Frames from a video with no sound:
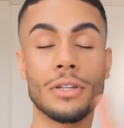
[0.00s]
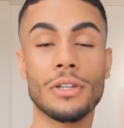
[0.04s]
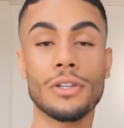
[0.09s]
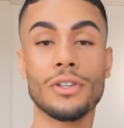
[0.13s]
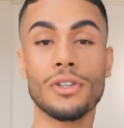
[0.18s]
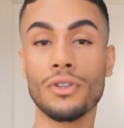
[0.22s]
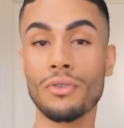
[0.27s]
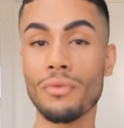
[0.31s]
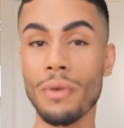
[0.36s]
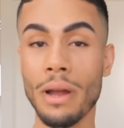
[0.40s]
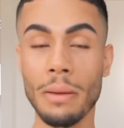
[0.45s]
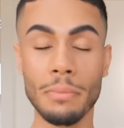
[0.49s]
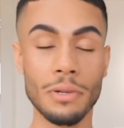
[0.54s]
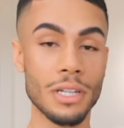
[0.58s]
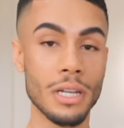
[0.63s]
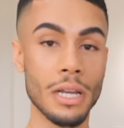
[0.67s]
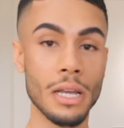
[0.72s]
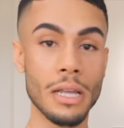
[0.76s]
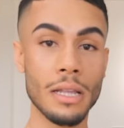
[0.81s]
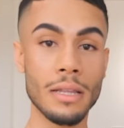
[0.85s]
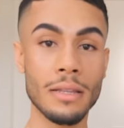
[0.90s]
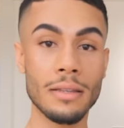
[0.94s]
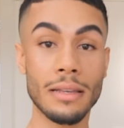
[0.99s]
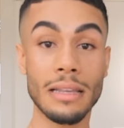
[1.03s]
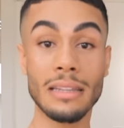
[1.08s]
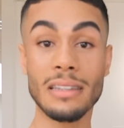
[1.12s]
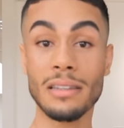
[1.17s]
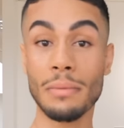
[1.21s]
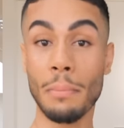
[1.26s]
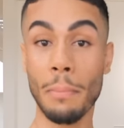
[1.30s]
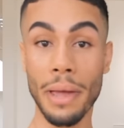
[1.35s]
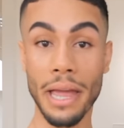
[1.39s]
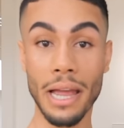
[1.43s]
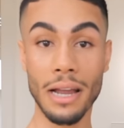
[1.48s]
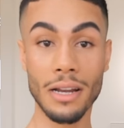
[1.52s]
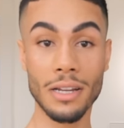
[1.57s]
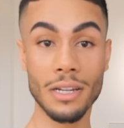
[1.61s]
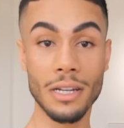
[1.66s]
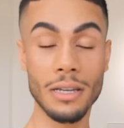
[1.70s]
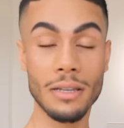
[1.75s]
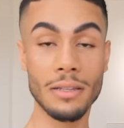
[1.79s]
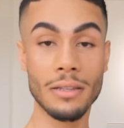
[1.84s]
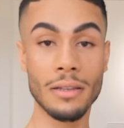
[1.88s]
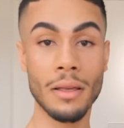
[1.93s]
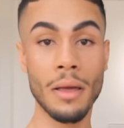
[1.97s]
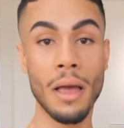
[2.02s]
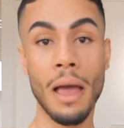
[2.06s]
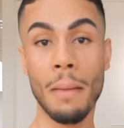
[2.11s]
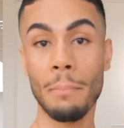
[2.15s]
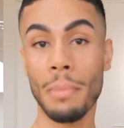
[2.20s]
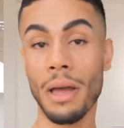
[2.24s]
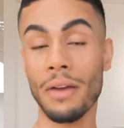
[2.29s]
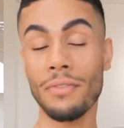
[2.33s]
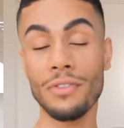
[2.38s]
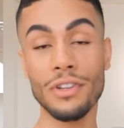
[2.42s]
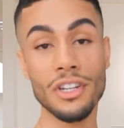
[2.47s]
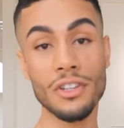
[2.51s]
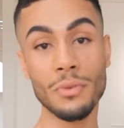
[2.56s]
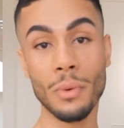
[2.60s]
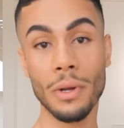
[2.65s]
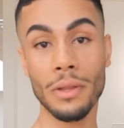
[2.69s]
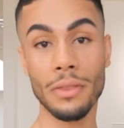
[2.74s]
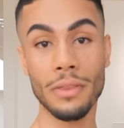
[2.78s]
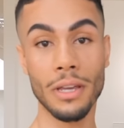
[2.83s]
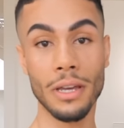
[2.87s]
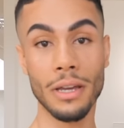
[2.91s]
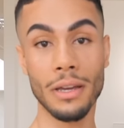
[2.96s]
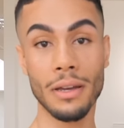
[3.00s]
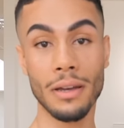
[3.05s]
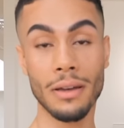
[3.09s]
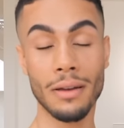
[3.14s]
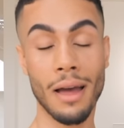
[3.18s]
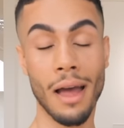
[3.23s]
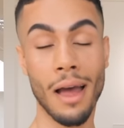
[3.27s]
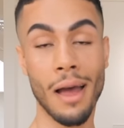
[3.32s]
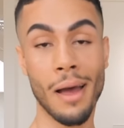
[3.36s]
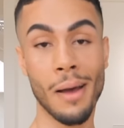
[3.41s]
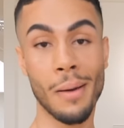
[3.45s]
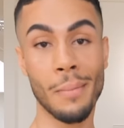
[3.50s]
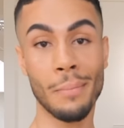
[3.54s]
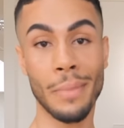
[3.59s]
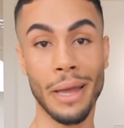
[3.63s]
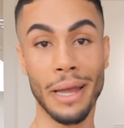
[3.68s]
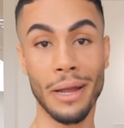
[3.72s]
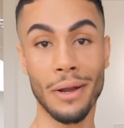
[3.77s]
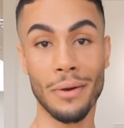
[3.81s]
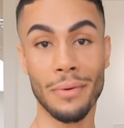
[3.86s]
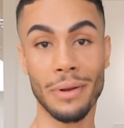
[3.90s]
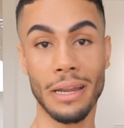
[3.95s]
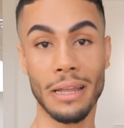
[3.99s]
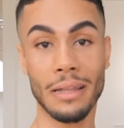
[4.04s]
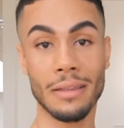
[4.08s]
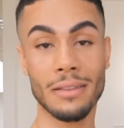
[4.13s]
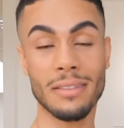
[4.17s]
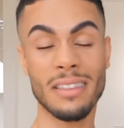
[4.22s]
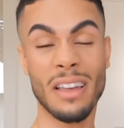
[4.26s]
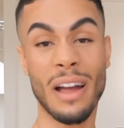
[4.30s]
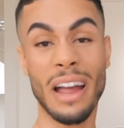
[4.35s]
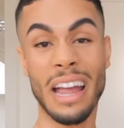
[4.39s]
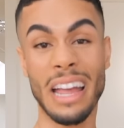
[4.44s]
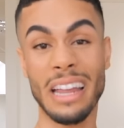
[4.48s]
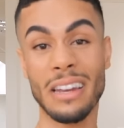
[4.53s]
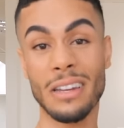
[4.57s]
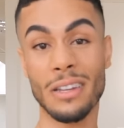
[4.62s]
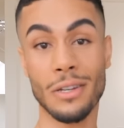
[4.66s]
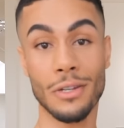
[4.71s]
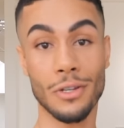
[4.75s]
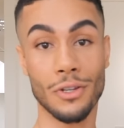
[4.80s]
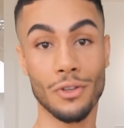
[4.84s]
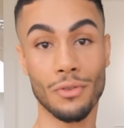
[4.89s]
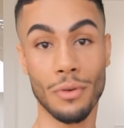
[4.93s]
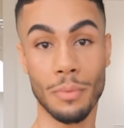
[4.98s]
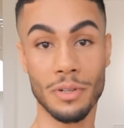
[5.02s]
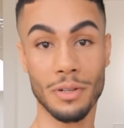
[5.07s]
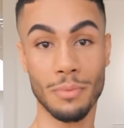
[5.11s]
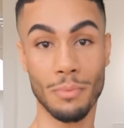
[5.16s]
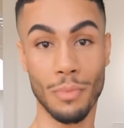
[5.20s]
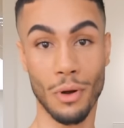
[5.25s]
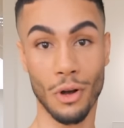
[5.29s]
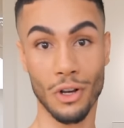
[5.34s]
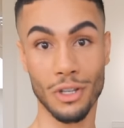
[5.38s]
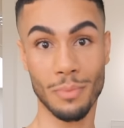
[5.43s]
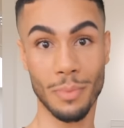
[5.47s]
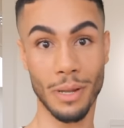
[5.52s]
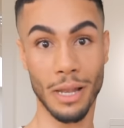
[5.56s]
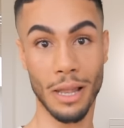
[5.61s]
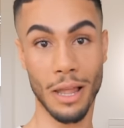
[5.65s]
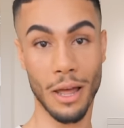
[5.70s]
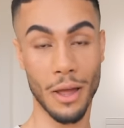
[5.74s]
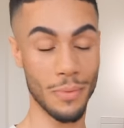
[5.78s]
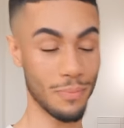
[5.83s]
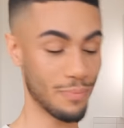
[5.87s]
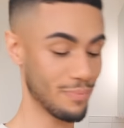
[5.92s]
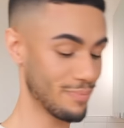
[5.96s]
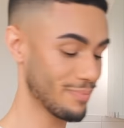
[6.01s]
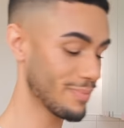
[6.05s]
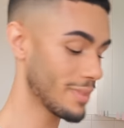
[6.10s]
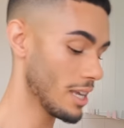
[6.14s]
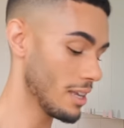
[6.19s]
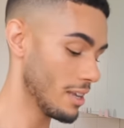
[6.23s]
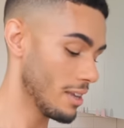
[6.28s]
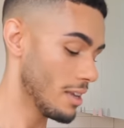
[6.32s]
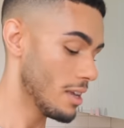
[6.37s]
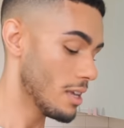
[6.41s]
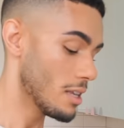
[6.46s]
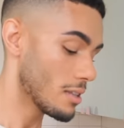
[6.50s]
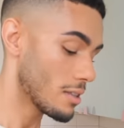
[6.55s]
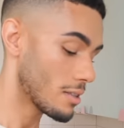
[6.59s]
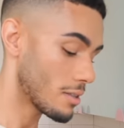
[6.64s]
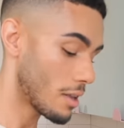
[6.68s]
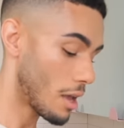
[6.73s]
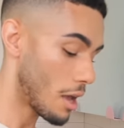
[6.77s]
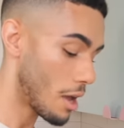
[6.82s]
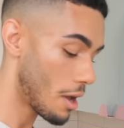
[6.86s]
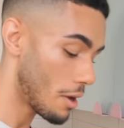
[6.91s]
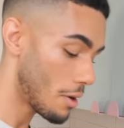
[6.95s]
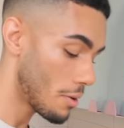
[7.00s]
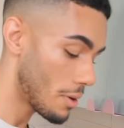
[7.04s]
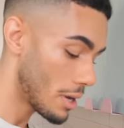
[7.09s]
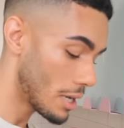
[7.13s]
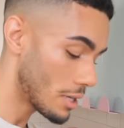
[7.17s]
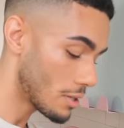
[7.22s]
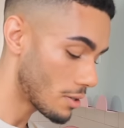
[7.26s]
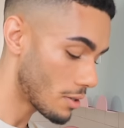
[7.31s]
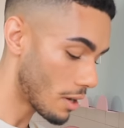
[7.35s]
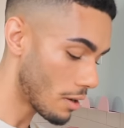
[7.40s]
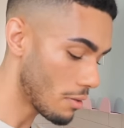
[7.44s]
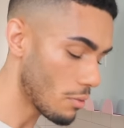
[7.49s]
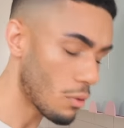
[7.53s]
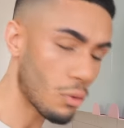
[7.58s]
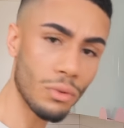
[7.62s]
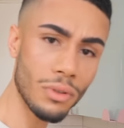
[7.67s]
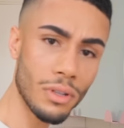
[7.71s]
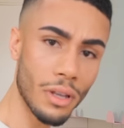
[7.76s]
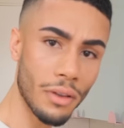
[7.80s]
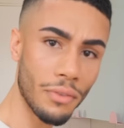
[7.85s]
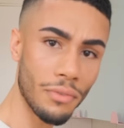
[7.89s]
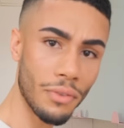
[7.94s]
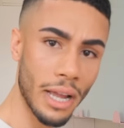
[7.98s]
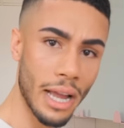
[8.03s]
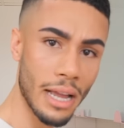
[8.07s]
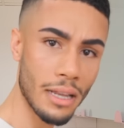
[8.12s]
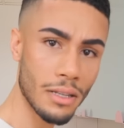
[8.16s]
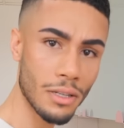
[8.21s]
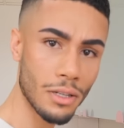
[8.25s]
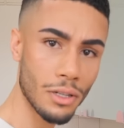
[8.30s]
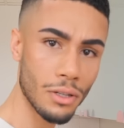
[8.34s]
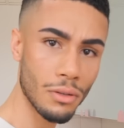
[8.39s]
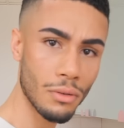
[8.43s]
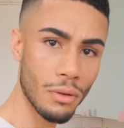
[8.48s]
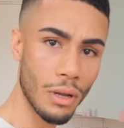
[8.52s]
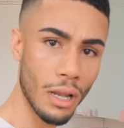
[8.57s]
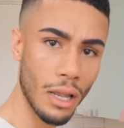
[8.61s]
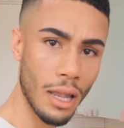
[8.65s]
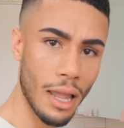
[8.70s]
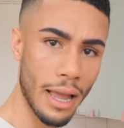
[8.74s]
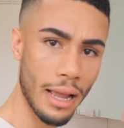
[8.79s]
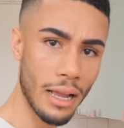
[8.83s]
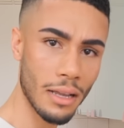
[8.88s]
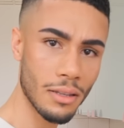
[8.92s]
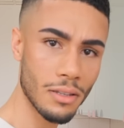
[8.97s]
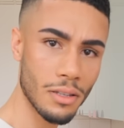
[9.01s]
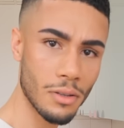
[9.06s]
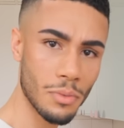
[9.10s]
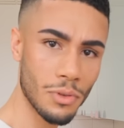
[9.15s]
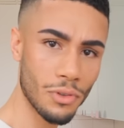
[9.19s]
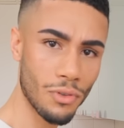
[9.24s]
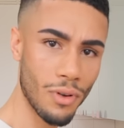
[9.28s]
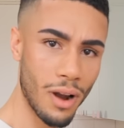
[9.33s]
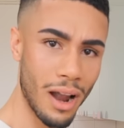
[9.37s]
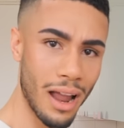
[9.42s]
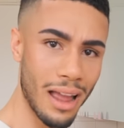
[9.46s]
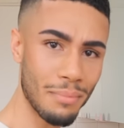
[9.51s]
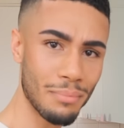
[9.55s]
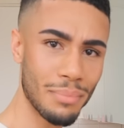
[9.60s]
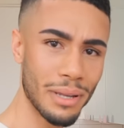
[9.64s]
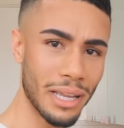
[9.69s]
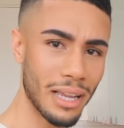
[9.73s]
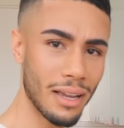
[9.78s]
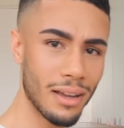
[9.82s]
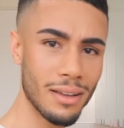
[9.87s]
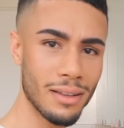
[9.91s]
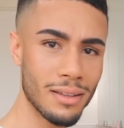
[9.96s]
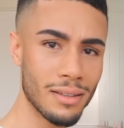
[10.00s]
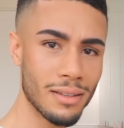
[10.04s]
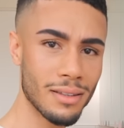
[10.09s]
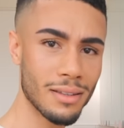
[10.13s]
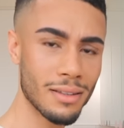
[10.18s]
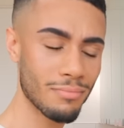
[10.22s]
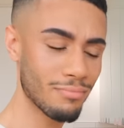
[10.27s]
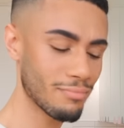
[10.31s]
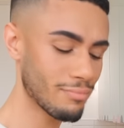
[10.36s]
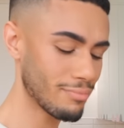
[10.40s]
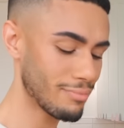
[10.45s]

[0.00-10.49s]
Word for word: descriptions and some pictures. But if you just want the ingredients, they're in the description box below. So don't also forget to like and subscribe, because